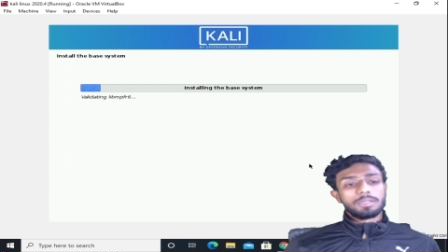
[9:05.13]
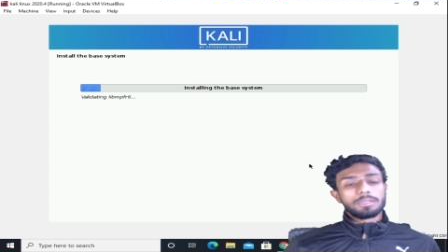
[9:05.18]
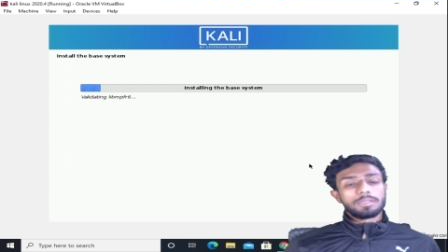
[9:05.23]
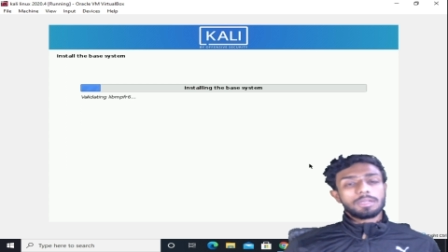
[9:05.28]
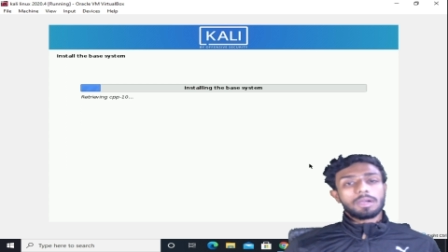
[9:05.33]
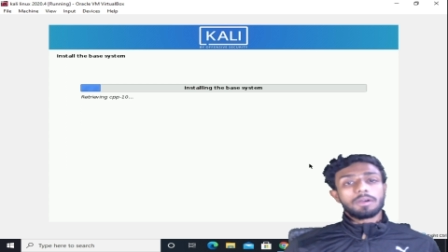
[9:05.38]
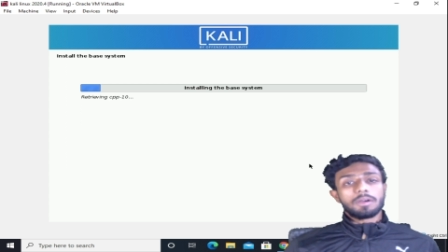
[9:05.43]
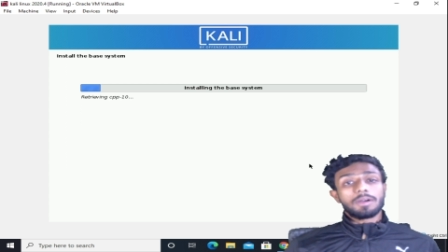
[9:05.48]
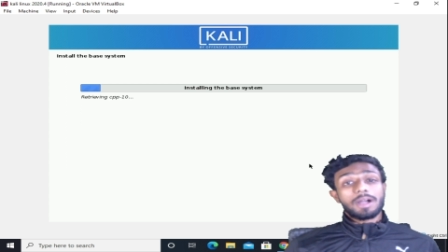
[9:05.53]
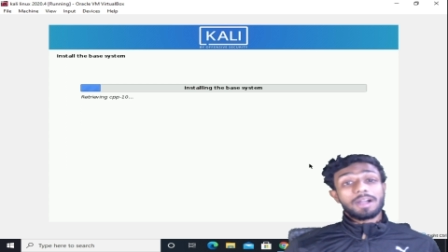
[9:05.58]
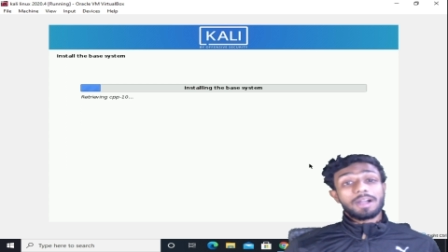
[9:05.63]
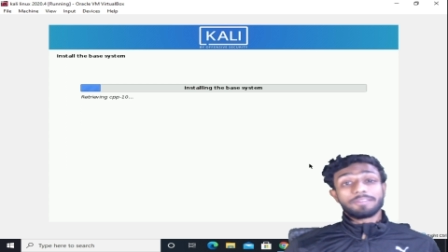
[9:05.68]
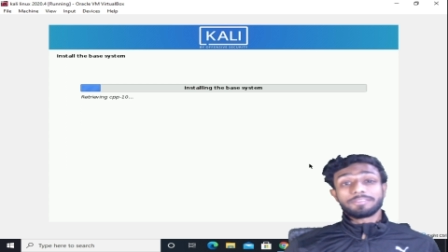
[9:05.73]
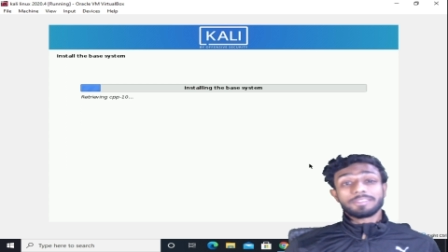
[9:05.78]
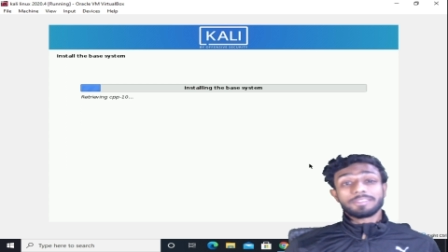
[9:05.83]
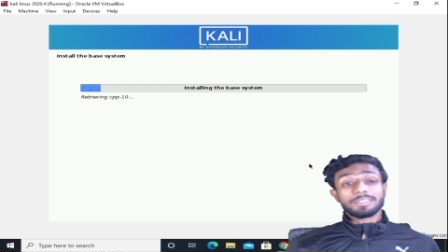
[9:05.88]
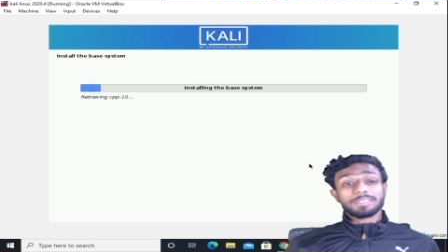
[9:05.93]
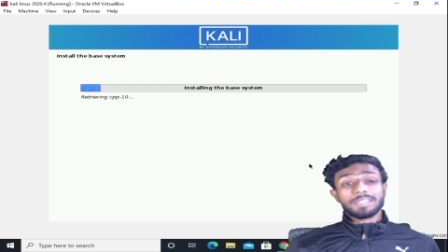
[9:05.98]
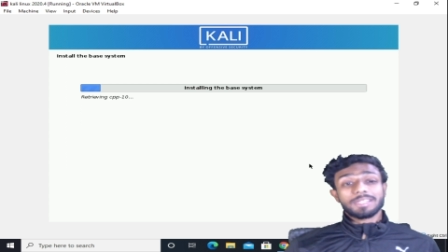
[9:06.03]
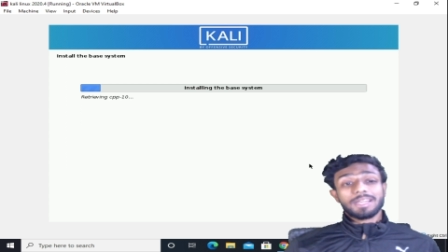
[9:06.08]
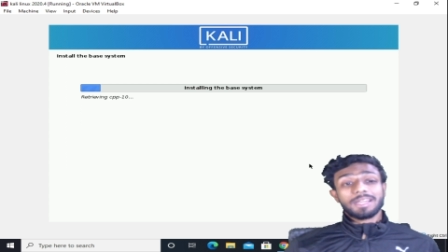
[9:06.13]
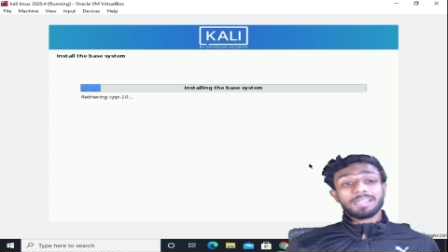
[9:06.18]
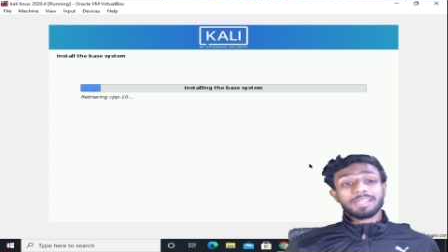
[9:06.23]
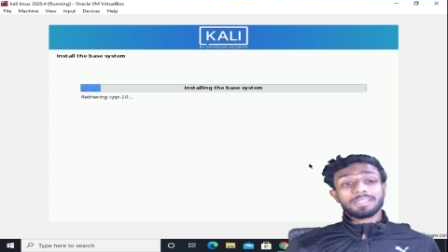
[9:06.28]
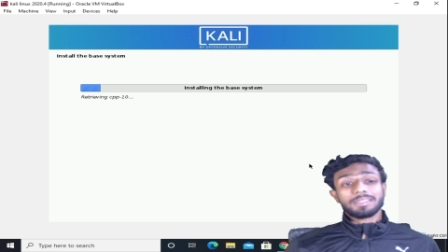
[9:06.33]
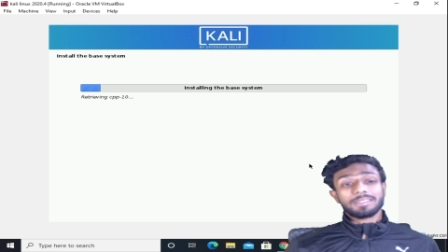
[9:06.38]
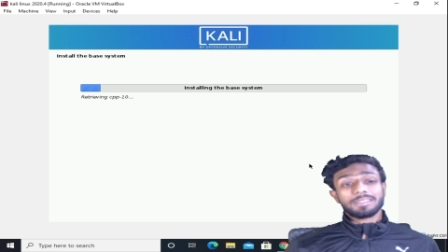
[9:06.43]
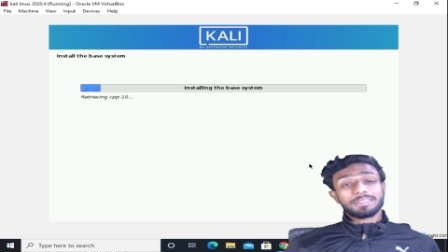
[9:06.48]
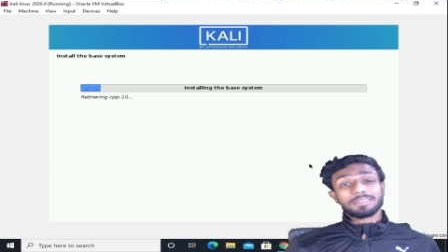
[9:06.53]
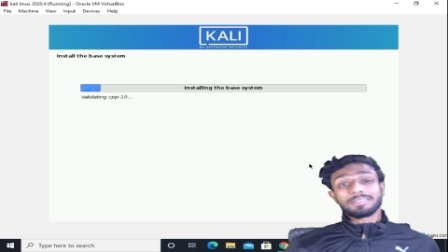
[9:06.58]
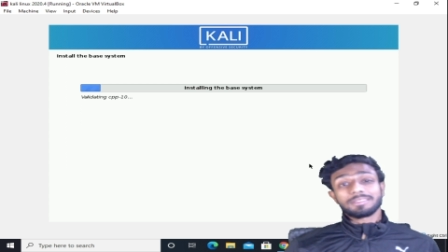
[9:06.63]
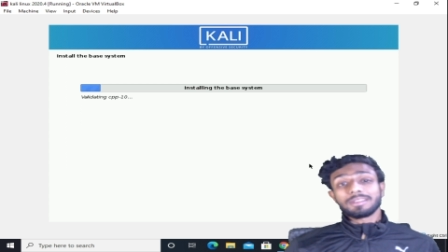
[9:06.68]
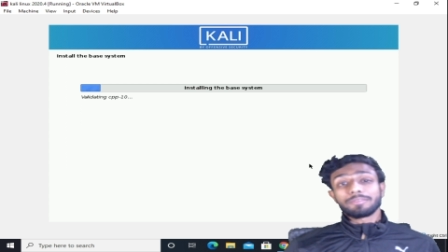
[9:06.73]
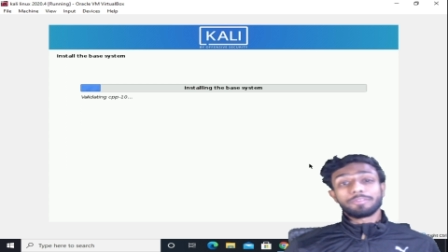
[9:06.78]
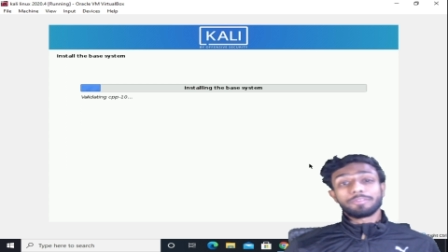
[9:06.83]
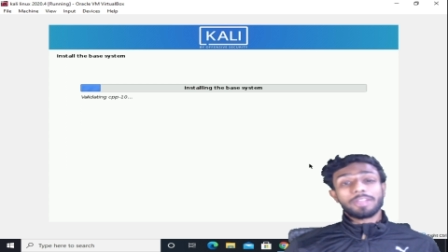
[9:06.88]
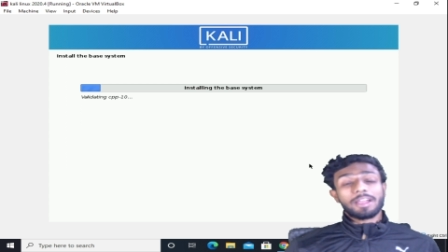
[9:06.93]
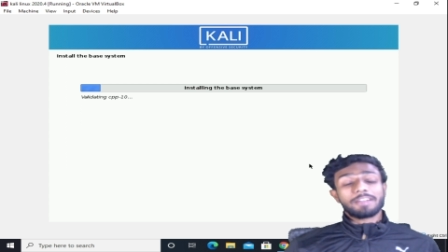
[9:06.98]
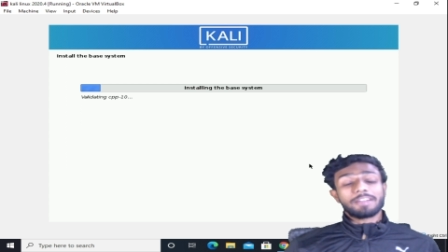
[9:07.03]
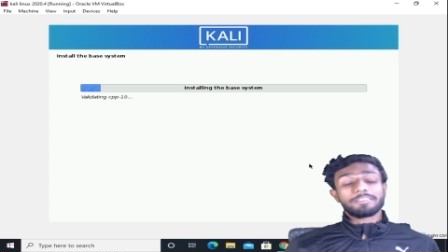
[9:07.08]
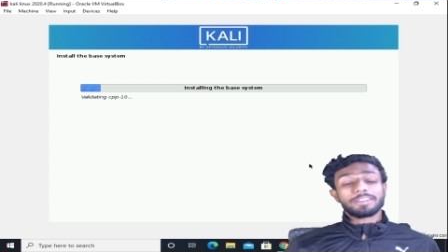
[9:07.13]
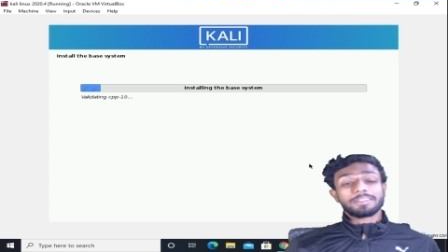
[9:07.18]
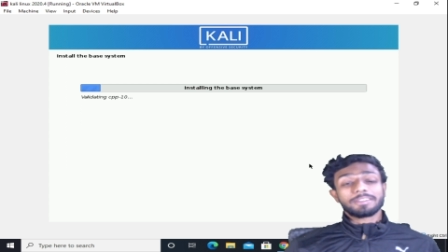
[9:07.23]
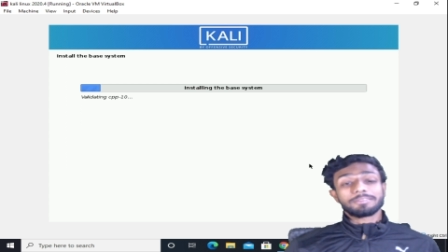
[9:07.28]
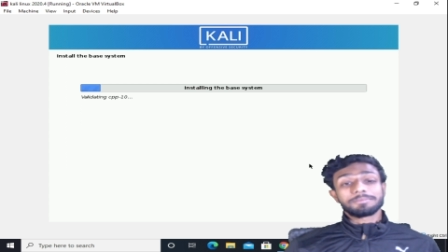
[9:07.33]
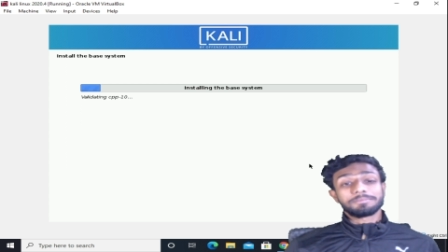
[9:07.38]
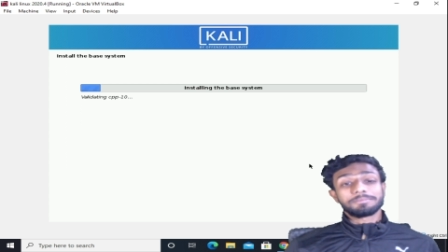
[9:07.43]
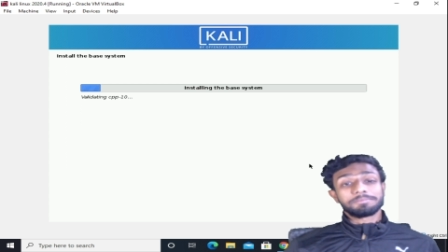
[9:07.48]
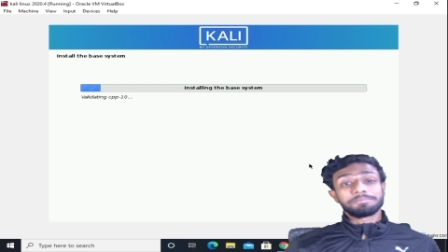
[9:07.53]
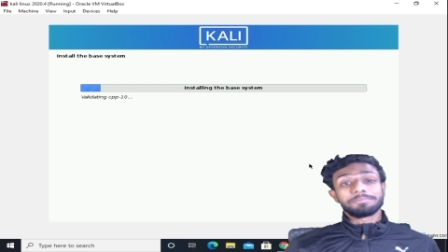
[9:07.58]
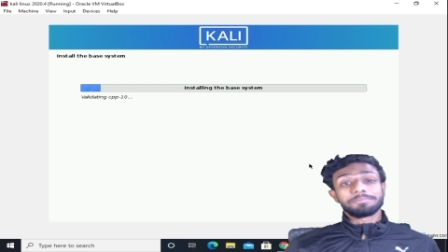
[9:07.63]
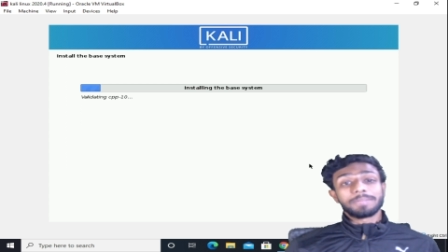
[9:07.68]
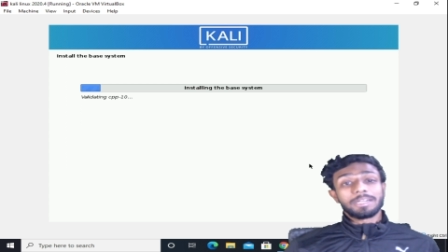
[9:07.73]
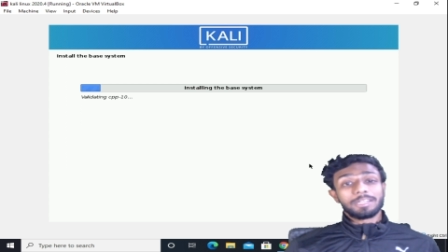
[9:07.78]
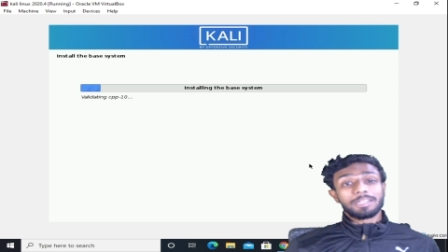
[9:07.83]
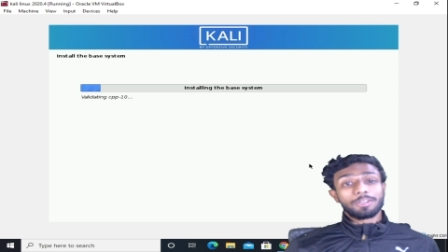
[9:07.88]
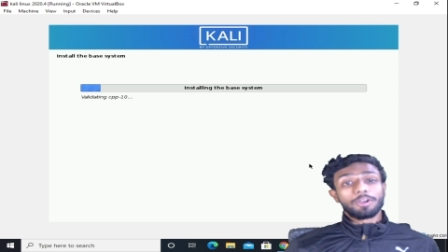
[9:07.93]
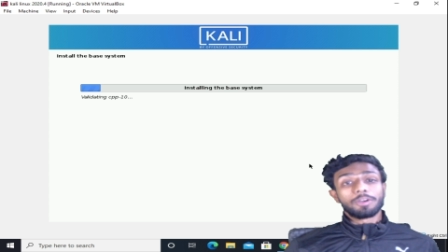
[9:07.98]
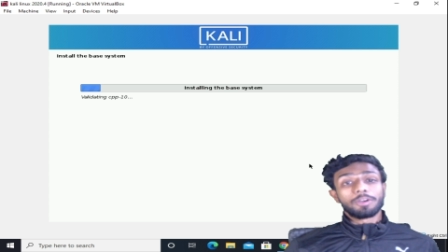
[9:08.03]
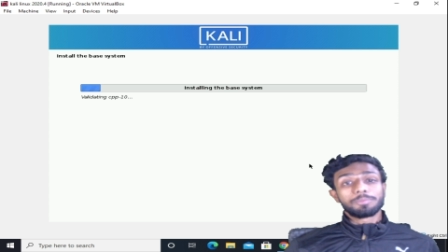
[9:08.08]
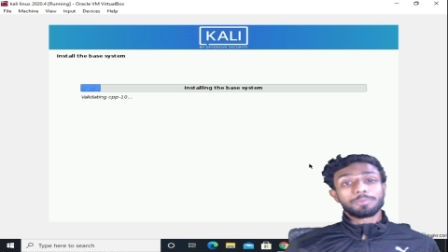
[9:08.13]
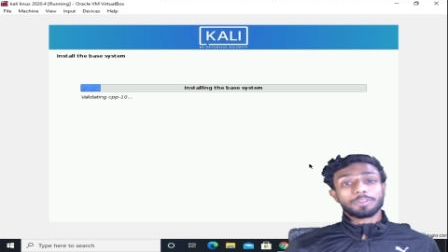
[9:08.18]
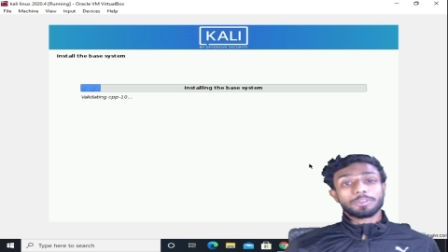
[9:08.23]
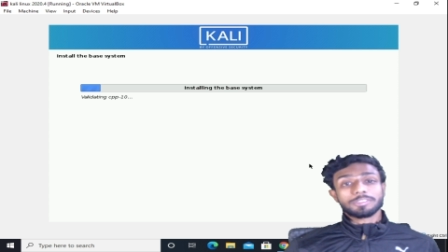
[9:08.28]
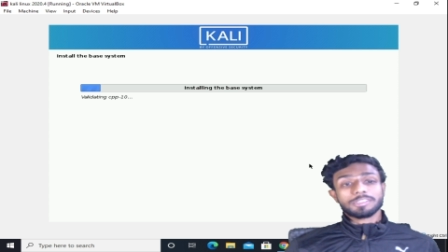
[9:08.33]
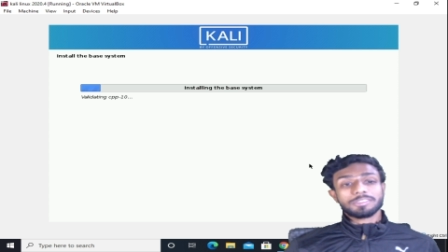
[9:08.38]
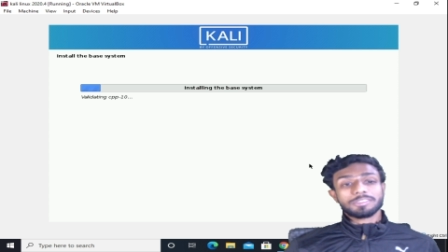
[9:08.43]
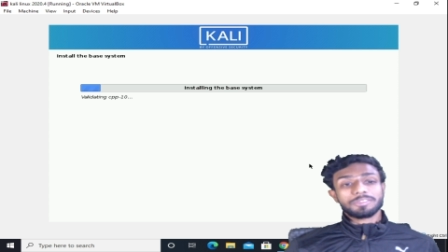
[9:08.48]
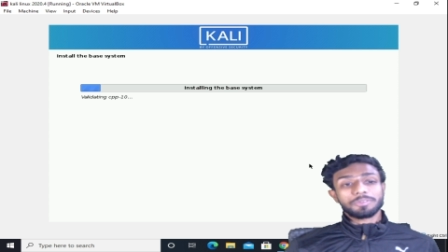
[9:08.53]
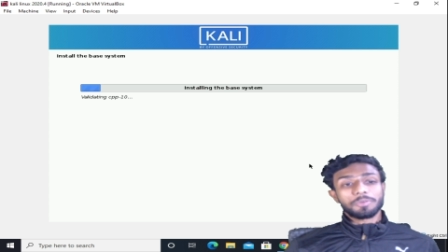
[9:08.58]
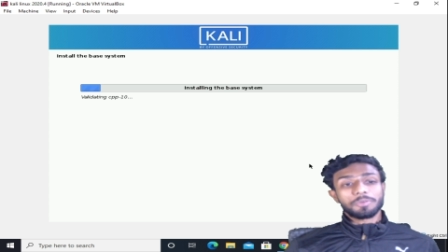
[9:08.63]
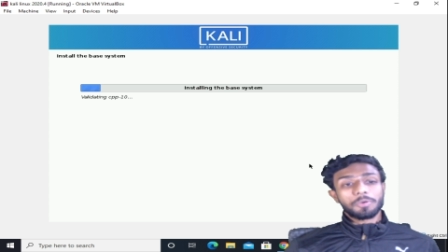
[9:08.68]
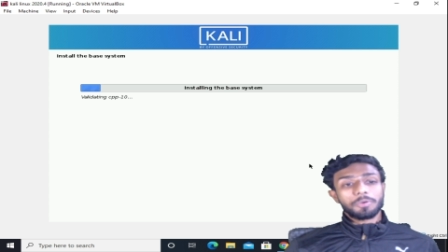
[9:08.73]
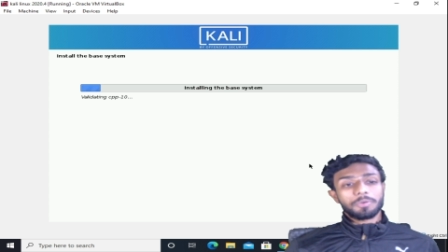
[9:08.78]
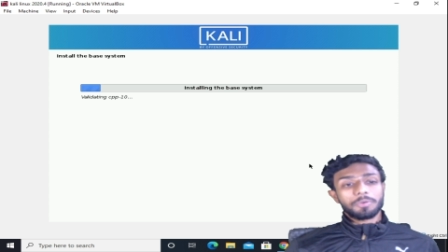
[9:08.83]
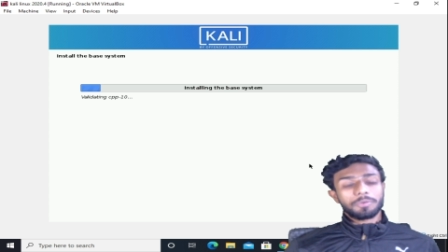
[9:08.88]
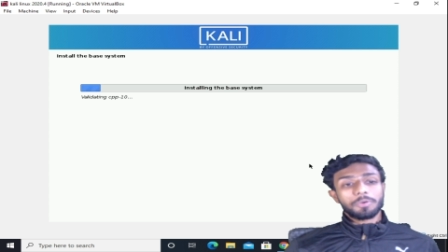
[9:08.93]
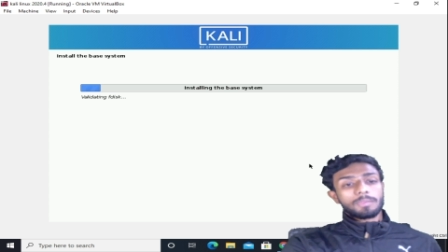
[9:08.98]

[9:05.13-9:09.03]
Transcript: now after that we have a, a long process to go